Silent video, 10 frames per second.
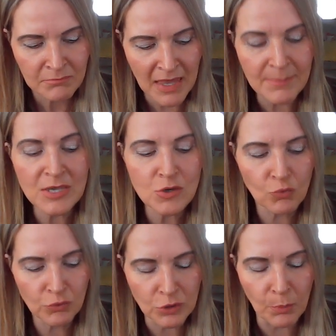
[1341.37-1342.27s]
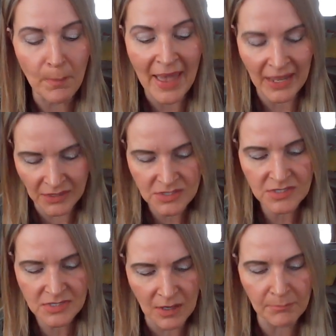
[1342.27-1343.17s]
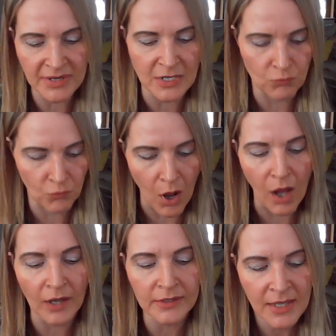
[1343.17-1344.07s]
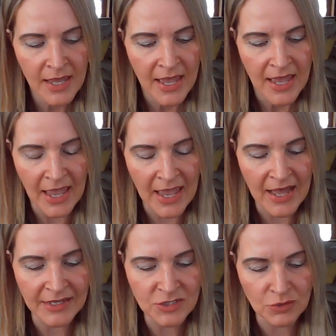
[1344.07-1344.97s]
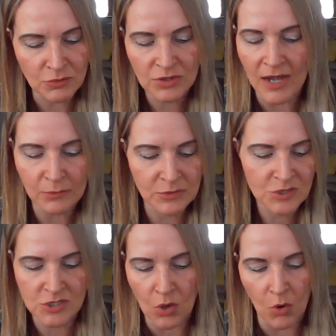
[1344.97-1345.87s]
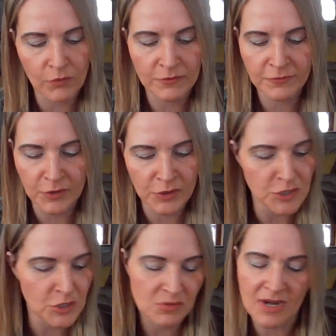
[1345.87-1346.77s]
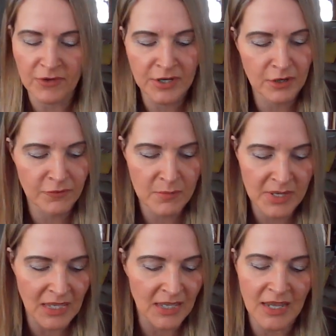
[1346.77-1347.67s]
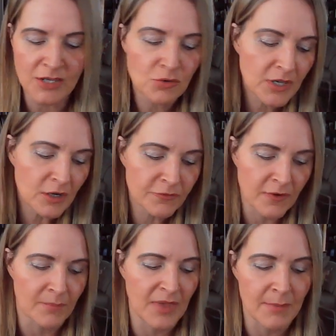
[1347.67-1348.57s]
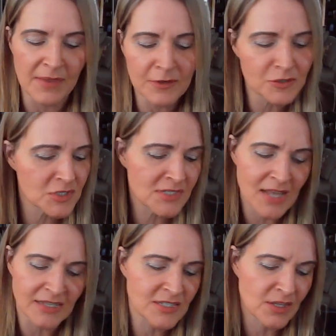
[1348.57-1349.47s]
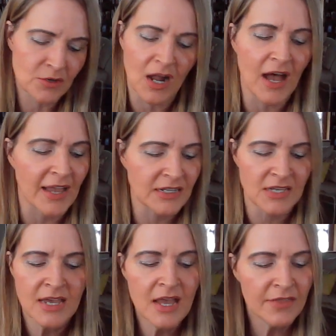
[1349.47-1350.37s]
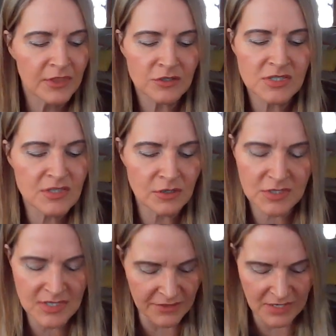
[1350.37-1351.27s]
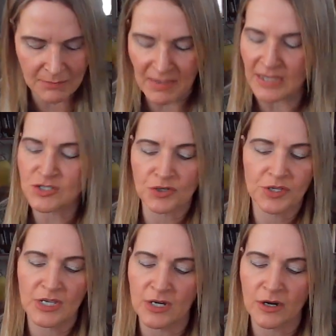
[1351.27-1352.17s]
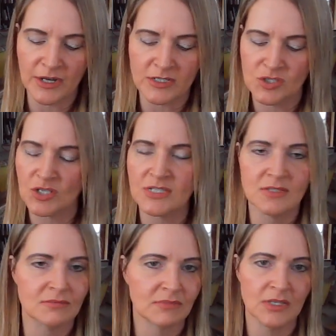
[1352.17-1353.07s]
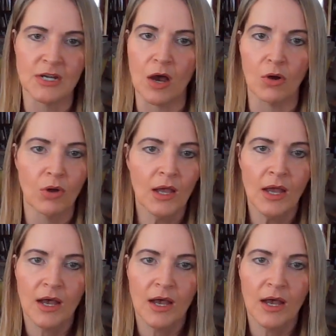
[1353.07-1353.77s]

maybe you you pegged somebody wrong and you thought it was just over for good you'd never hear from again and you hear from them and they're just nice they're kind there's there's nothing major here it's just you know